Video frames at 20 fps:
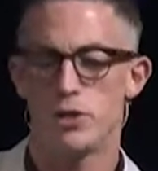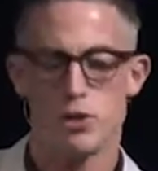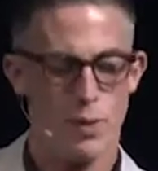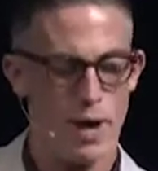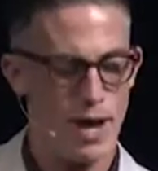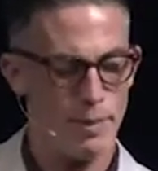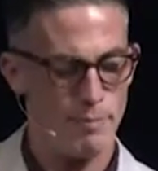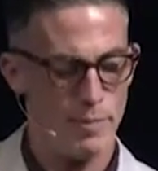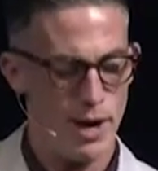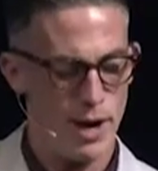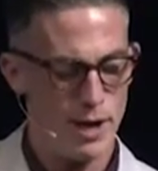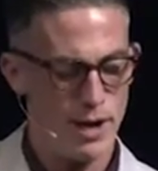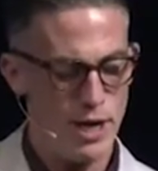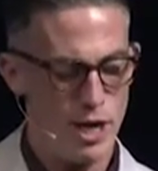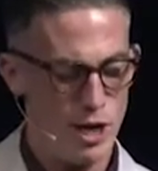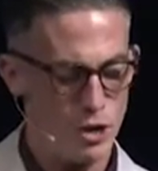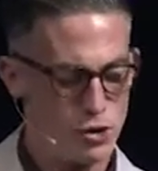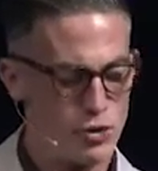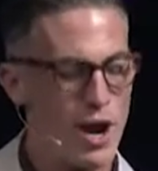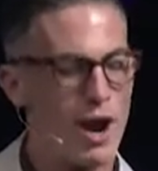So I had my
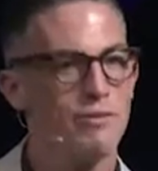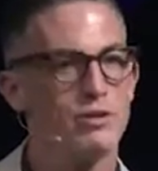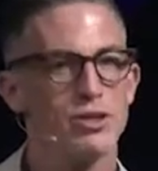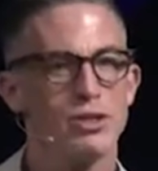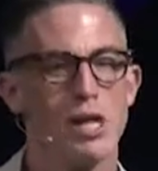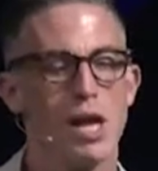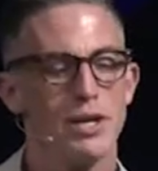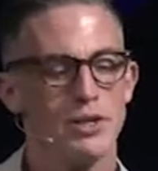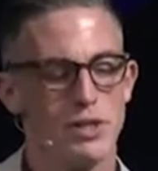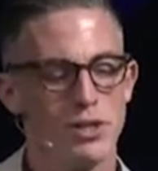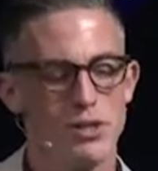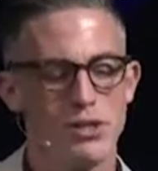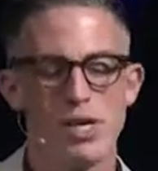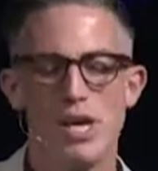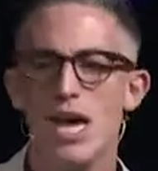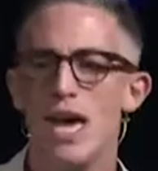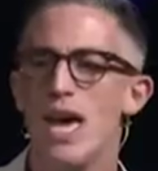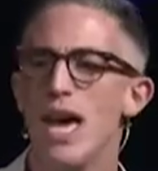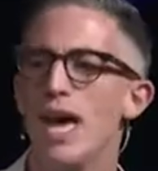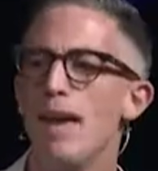driver's license
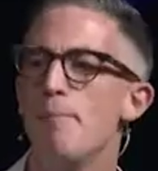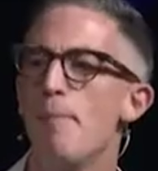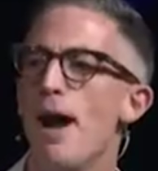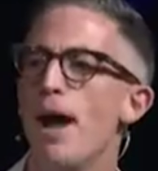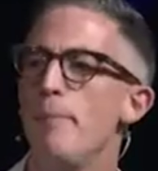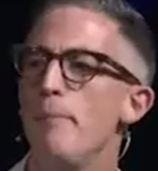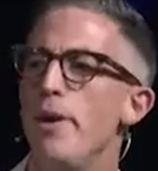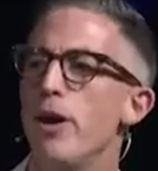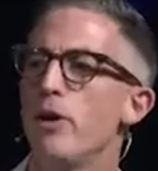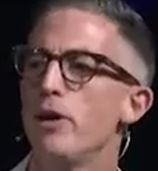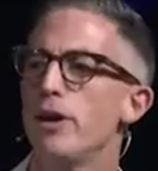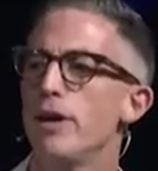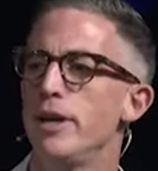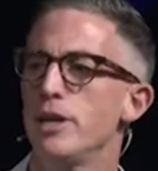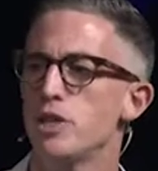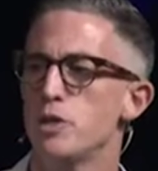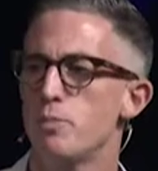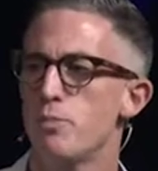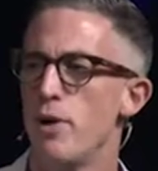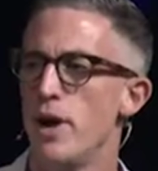and my American
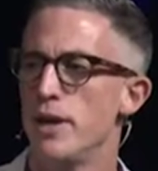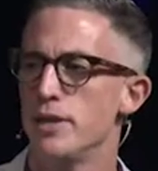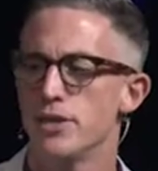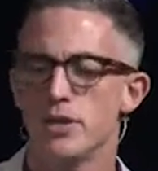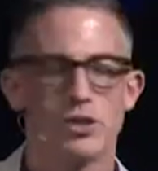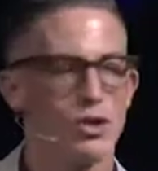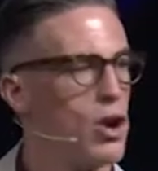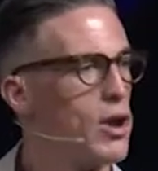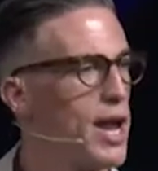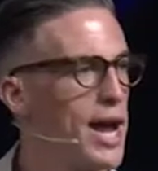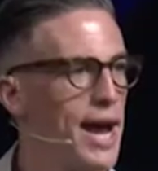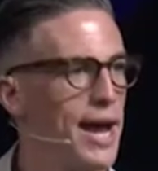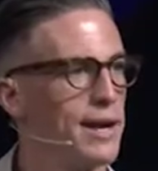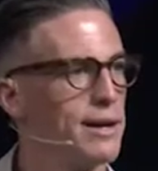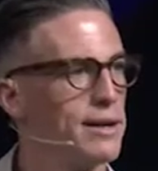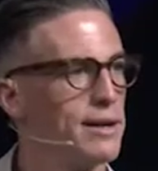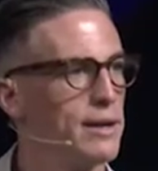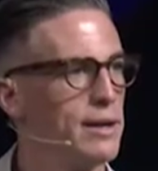Express. That's all I had.